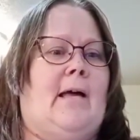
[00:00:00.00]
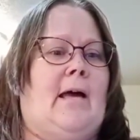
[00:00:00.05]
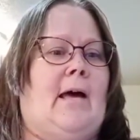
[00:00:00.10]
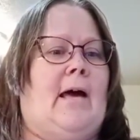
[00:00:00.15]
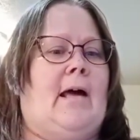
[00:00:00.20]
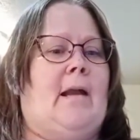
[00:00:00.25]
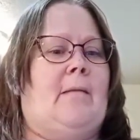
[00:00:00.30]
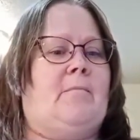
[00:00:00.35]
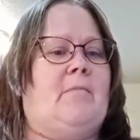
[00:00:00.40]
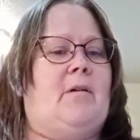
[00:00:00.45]

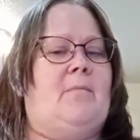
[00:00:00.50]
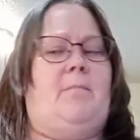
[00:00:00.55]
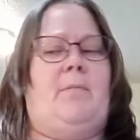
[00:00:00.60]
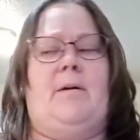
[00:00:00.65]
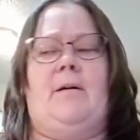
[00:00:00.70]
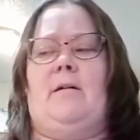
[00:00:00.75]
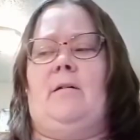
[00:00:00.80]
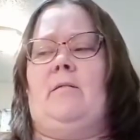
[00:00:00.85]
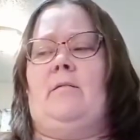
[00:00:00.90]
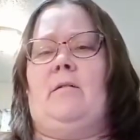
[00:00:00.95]
and I'm going to
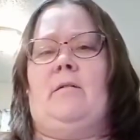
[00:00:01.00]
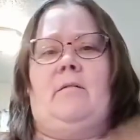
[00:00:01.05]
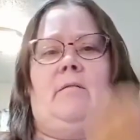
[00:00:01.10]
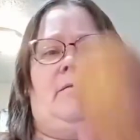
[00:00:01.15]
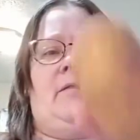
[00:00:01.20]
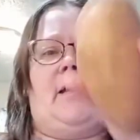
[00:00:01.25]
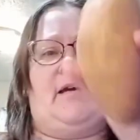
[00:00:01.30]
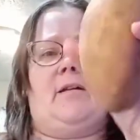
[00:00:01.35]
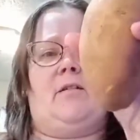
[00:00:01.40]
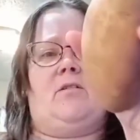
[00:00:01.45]
peel
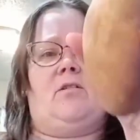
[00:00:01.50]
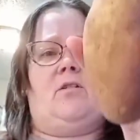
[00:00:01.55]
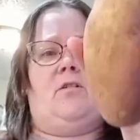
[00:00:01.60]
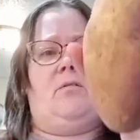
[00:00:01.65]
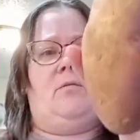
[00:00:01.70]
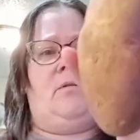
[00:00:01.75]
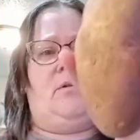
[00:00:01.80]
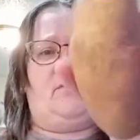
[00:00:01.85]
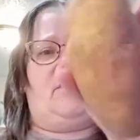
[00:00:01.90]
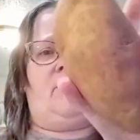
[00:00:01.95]
like
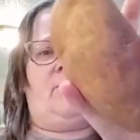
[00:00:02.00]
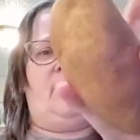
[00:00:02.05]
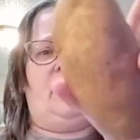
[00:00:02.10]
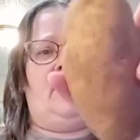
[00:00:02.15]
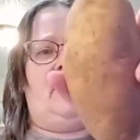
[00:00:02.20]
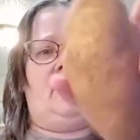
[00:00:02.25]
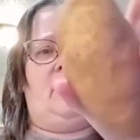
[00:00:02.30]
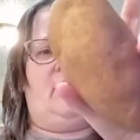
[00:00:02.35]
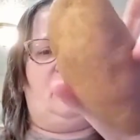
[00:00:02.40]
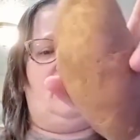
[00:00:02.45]
2 or
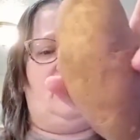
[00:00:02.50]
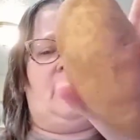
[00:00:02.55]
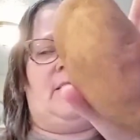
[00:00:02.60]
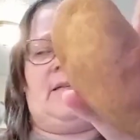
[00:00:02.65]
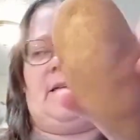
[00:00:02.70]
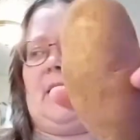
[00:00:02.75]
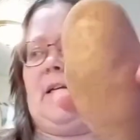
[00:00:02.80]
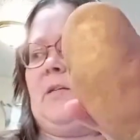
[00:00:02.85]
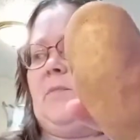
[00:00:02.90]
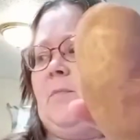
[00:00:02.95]
3 good
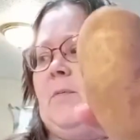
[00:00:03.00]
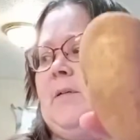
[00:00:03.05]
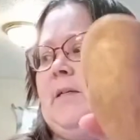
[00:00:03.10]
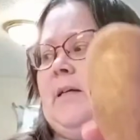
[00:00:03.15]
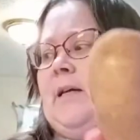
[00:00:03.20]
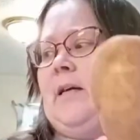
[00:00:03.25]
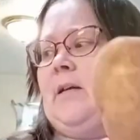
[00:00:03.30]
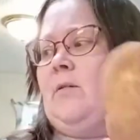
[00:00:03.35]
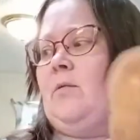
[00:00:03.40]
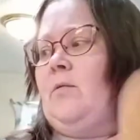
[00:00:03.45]
sized
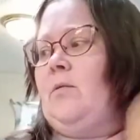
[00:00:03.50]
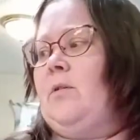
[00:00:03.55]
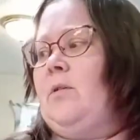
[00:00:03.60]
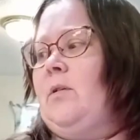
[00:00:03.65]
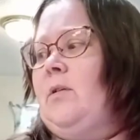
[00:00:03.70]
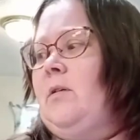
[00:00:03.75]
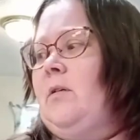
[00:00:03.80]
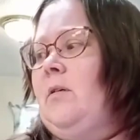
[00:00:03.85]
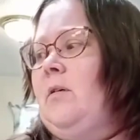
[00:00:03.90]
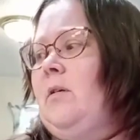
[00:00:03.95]

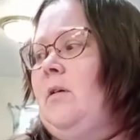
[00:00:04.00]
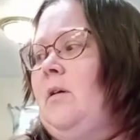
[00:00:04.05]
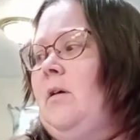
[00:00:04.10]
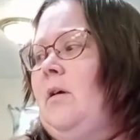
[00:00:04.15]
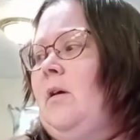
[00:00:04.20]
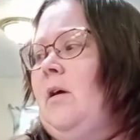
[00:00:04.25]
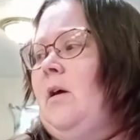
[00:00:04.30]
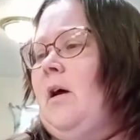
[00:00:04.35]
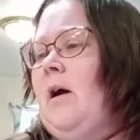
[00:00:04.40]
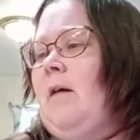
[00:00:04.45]
potatoes.
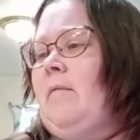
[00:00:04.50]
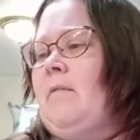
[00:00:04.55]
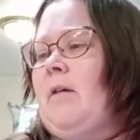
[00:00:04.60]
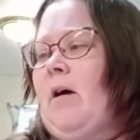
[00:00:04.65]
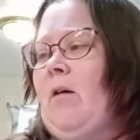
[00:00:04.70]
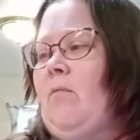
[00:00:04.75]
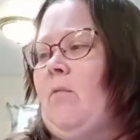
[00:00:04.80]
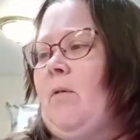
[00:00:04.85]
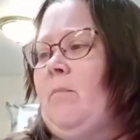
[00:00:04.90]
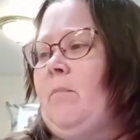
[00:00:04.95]
I've
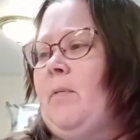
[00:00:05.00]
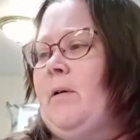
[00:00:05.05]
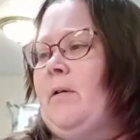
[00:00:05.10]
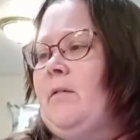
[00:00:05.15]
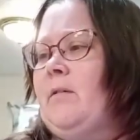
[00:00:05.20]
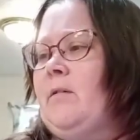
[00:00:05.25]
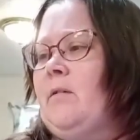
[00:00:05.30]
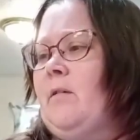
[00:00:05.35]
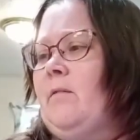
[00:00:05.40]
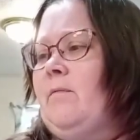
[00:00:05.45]
got 1
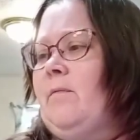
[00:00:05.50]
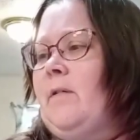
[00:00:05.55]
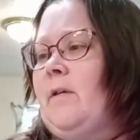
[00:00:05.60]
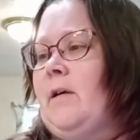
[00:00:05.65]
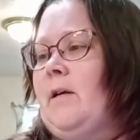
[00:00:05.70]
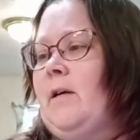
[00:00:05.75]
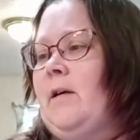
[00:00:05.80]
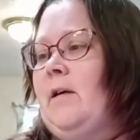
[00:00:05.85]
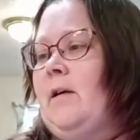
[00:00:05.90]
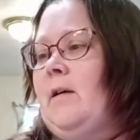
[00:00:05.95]
peeled so
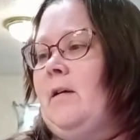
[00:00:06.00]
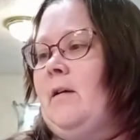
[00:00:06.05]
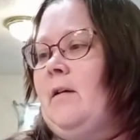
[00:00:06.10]
far.